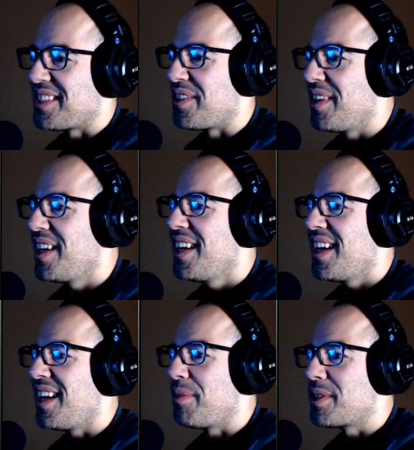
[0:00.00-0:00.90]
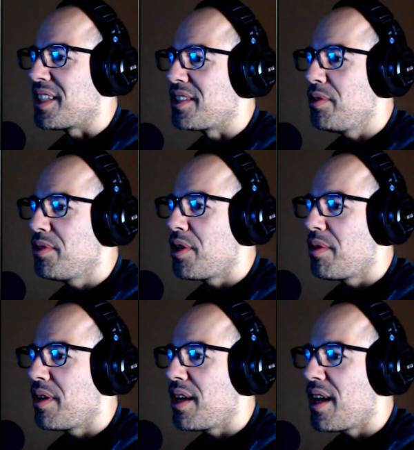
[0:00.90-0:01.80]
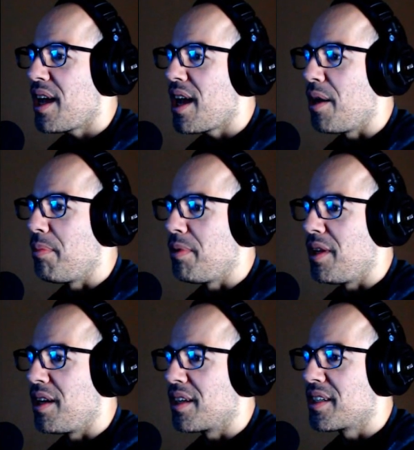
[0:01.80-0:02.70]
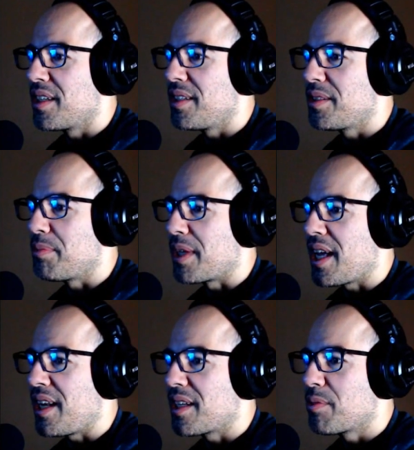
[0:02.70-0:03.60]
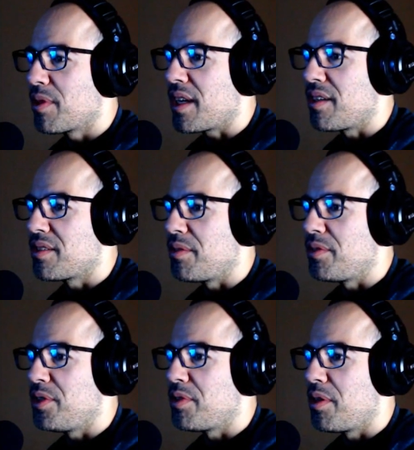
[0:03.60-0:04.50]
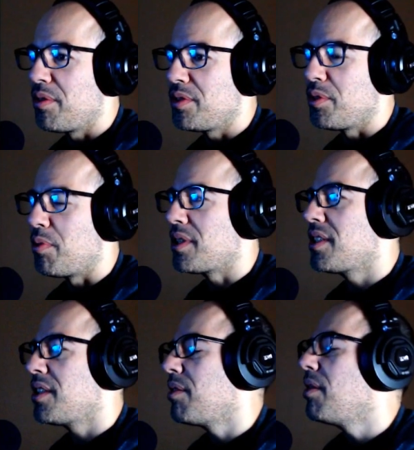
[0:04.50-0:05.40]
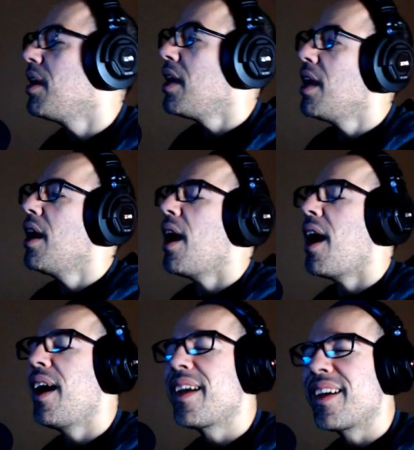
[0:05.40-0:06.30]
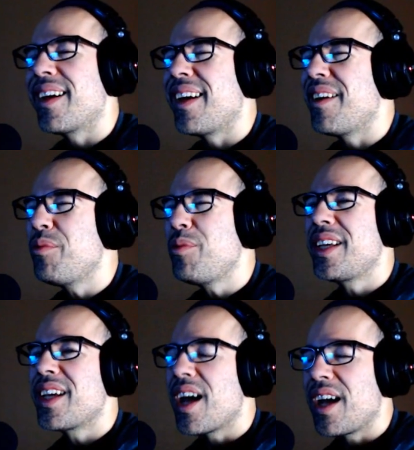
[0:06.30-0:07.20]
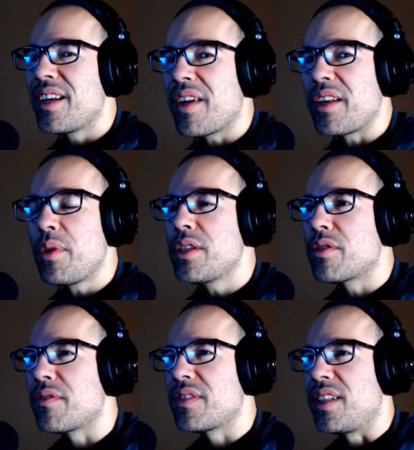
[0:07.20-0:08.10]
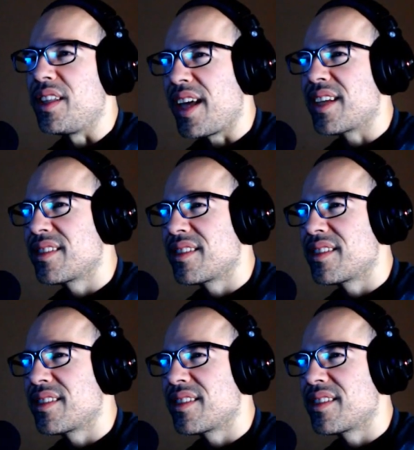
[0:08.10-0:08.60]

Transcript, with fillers: Loomis says, do you know how Blanca's mechanics work? And also, do you want to know? I only kind of, I know he sort of selects,